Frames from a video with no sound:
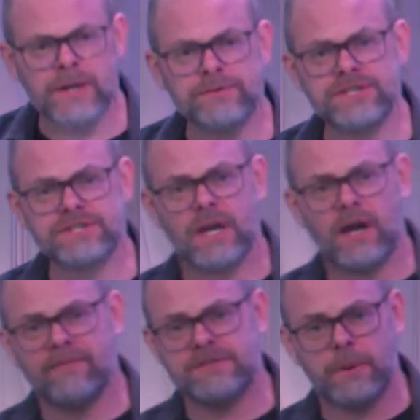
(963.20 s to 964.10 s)
I
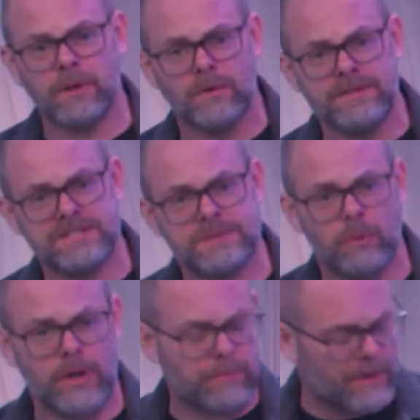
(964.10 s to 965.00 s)
haven't spoken on this
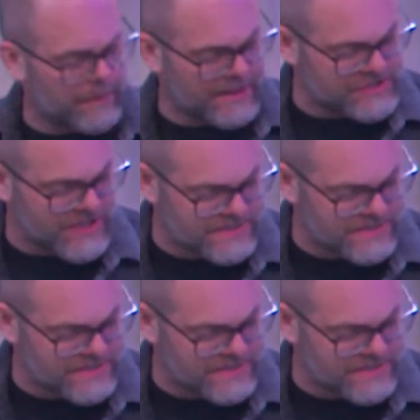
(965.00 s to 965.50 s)
morning, but we're going to share